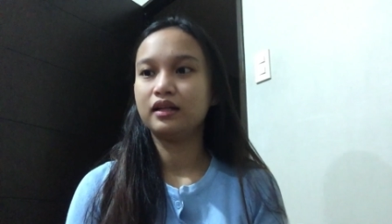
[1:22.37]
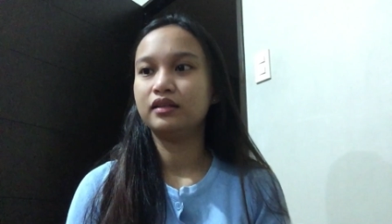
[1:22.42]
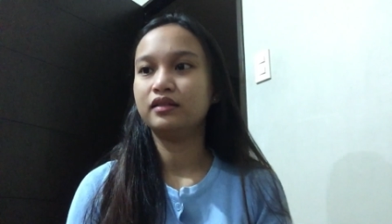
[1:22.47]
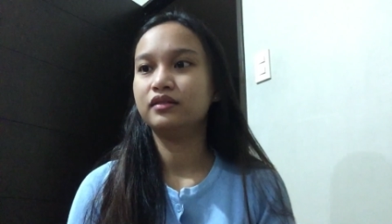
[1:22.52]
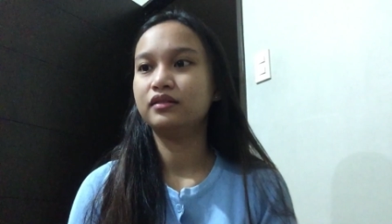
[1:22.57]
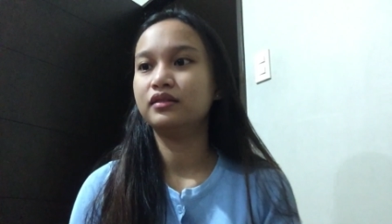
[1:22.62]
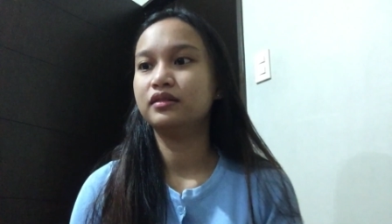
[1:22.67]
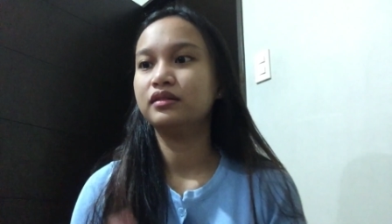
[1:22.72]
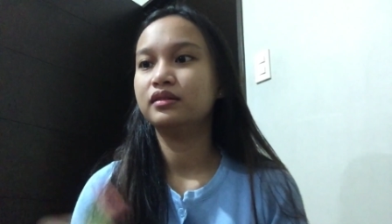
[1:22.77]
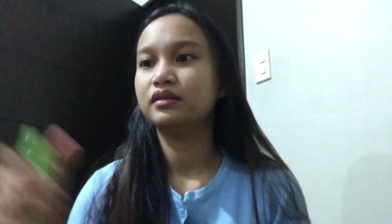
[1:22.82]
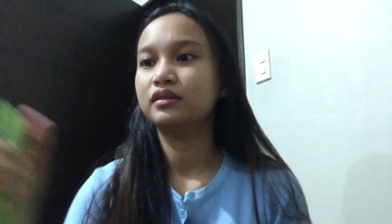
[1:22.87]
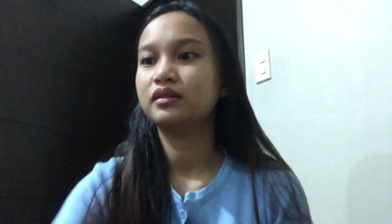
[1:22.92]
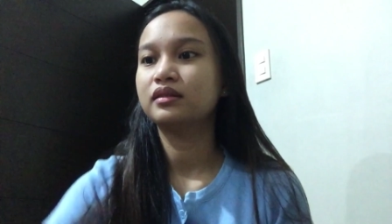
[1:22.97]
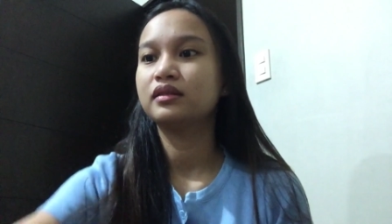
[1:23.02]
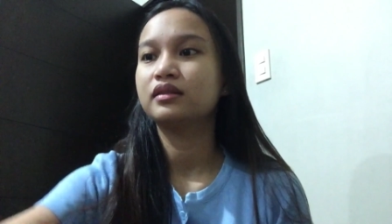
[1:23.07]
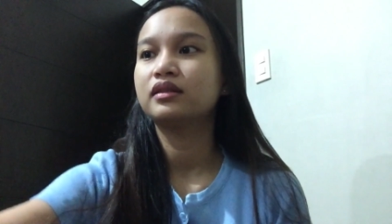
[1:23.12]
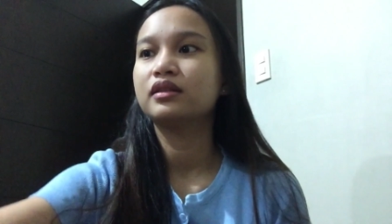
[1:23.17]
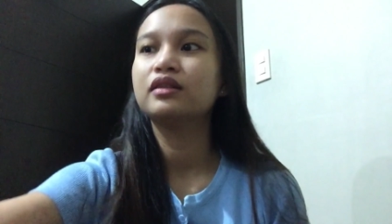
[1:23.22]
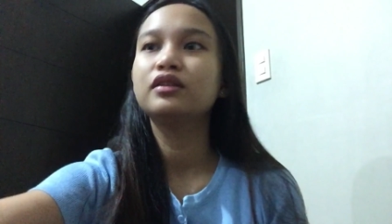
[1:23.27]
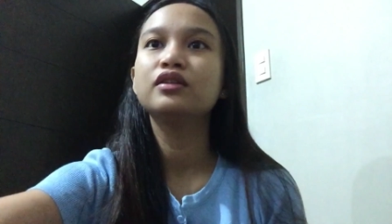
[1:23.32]
Ganun.
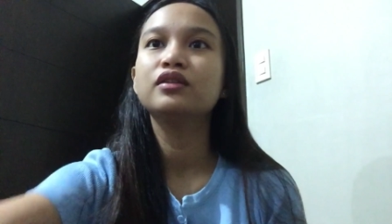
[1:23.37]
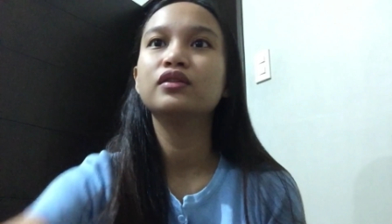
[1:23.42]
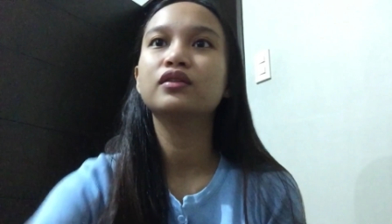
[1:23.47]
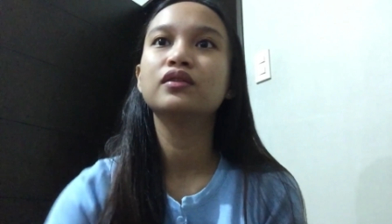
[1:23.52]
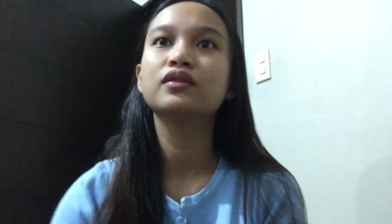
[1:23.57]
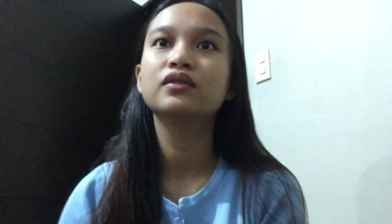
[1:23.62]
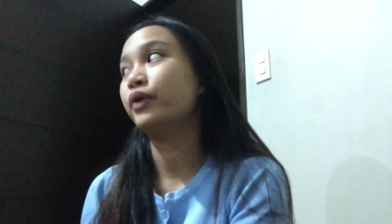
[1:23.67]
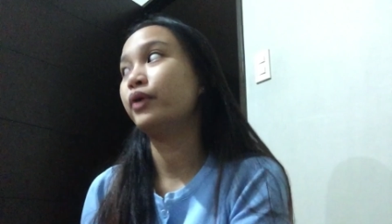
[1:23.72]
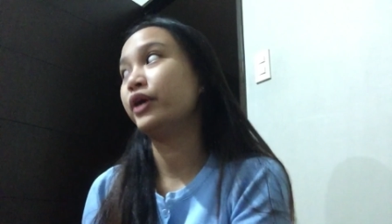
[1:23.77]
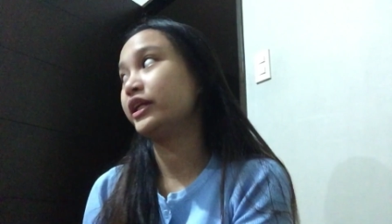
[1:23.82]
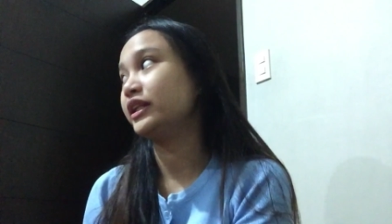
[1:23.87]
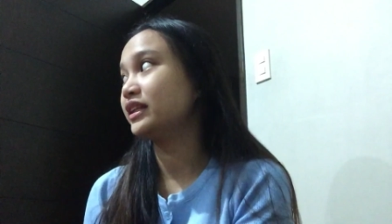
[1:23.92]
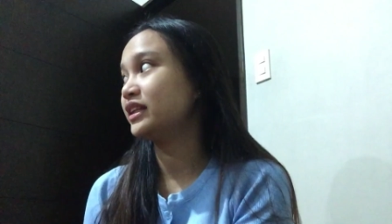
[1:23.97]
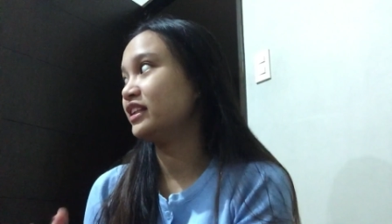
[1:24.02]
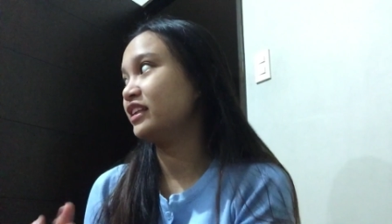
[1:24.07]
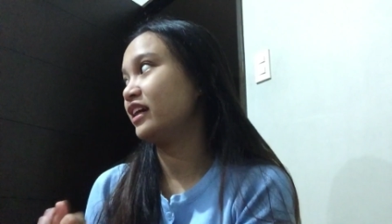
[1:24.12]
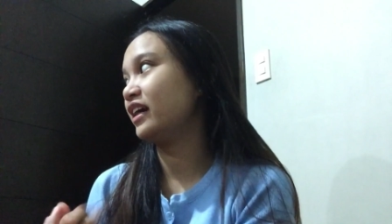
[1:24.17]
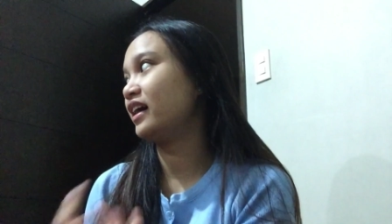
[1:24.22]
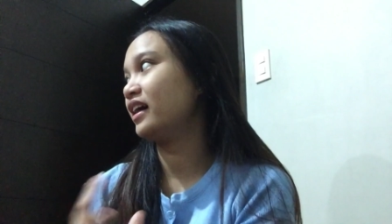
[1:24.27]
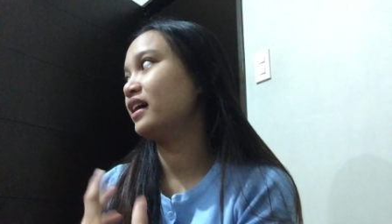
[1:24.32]
Yun yung point
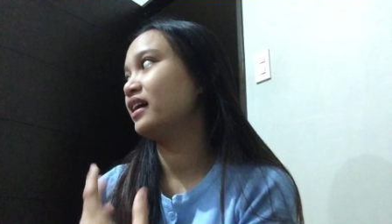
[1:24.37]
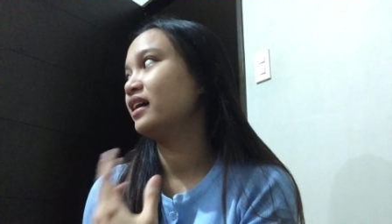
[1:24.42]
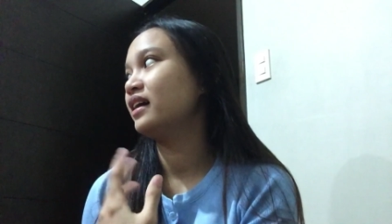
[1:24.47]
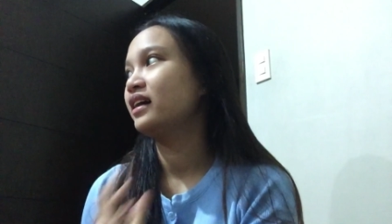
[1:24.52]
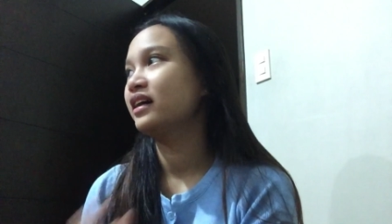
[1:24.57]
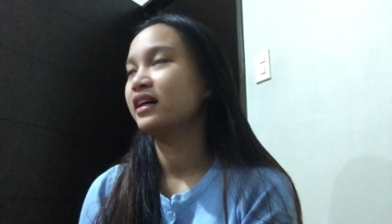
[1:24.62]
niya.